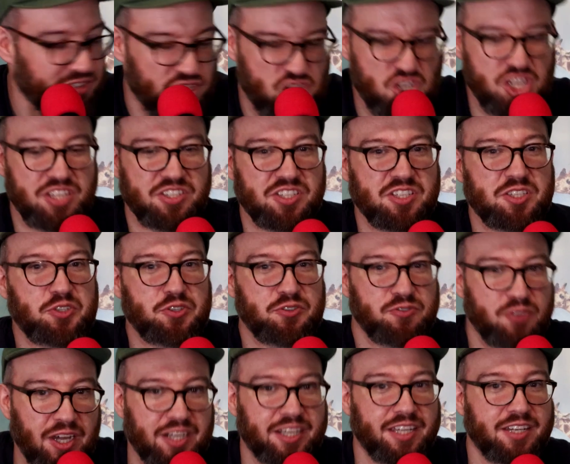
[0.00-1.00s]
Jesus
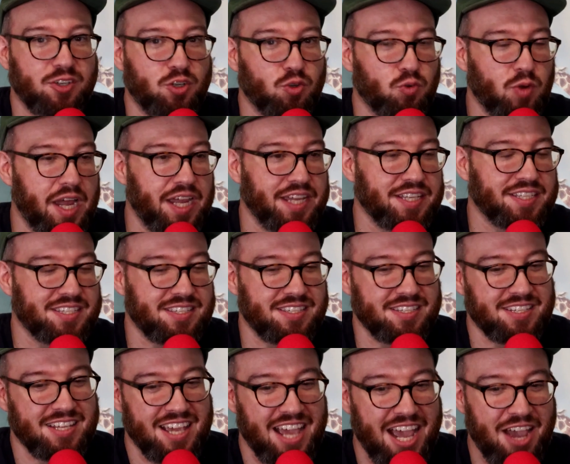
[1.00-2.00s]
fucking Christ.
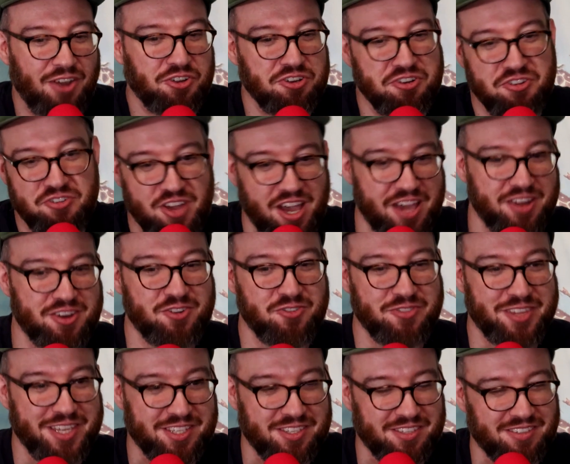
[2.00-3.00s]
How can you not
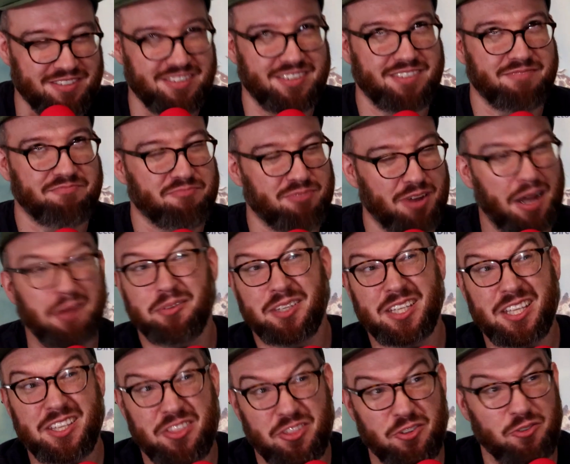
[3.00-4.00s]
know this
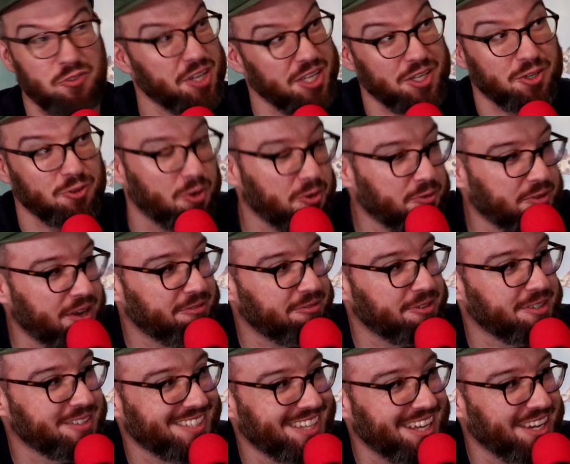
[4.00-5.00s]
probably 30-year-old
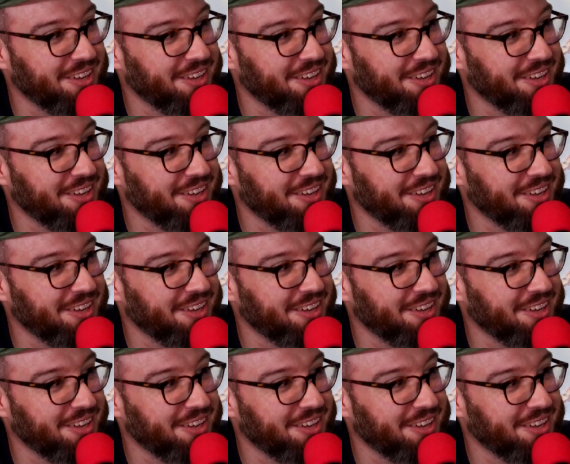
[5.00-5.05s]
reference?